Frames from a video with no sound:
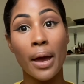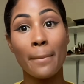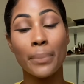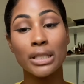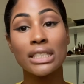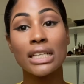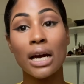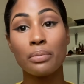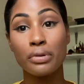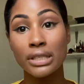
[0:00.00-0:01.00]
putting
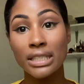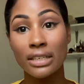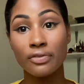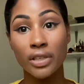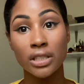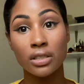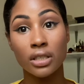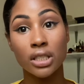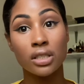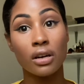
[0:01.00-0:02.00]
a preset
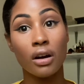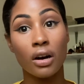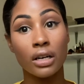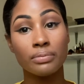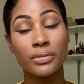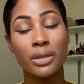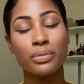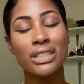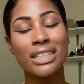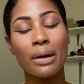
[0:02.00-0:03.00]
filter on,
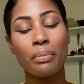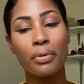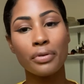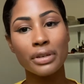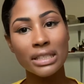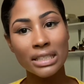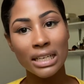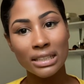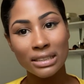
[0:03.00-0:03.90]
putting a preset